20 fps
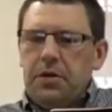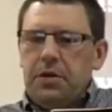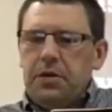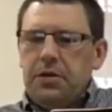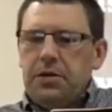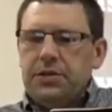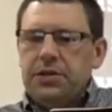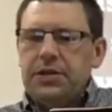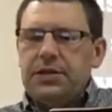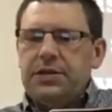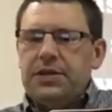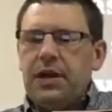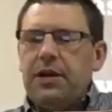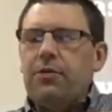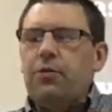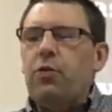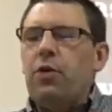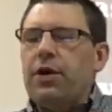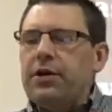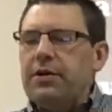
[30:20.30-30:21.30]
to
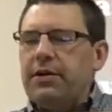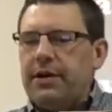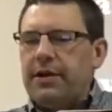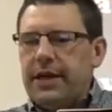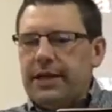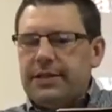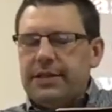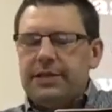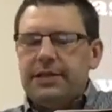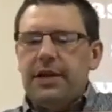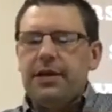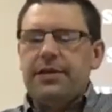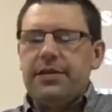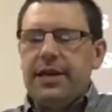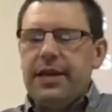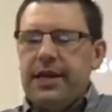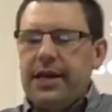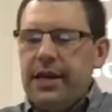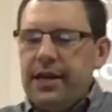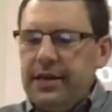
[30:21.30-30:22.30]
start wondering, to start
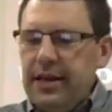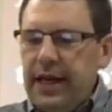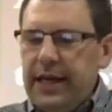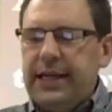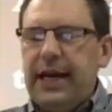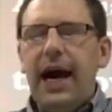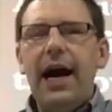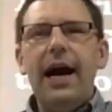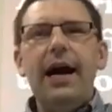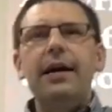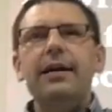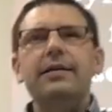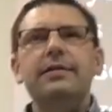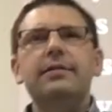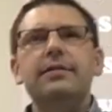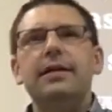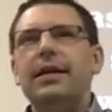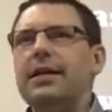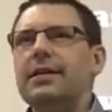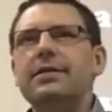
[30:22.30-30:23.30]
thinking that God
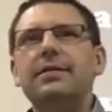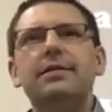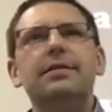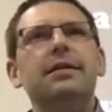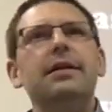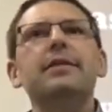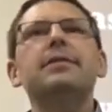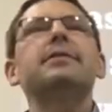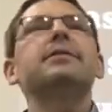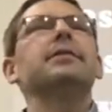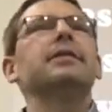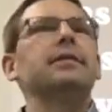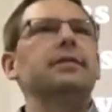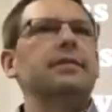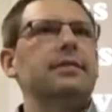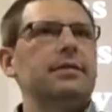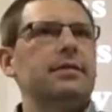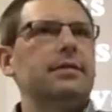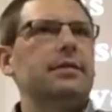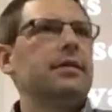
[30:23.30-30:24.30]
is, he's
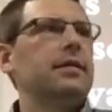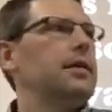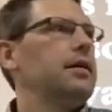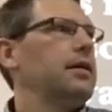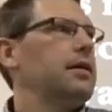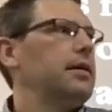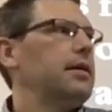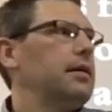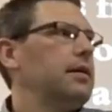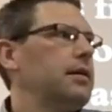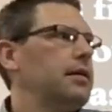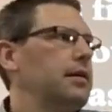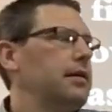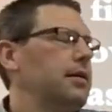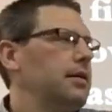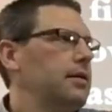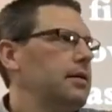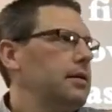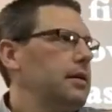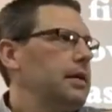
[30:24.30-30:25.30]
distant.
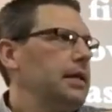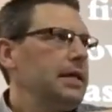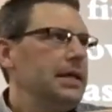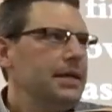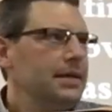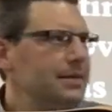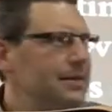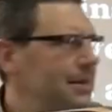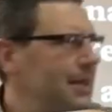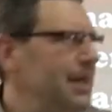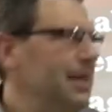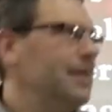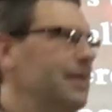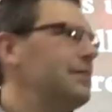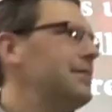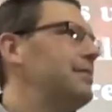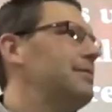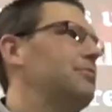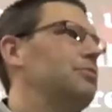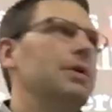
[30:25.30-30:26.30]
He's,
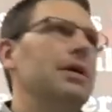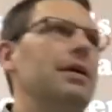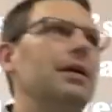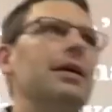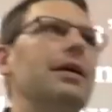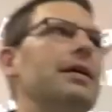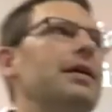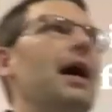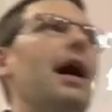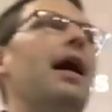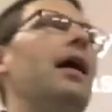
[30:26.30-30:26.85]
he's really not